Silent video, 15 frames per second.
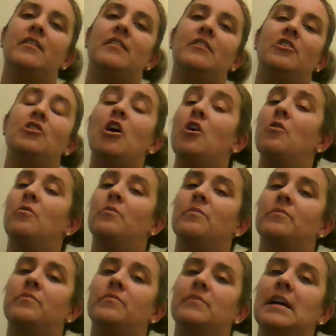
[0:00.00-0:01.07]

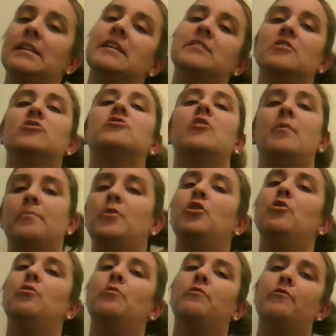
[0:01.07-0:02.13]
that doesn't stop
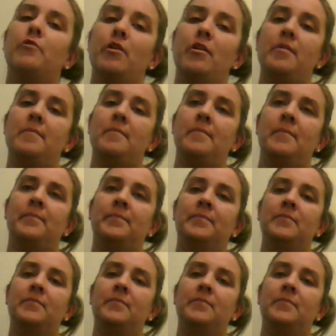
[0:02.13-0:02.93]
you from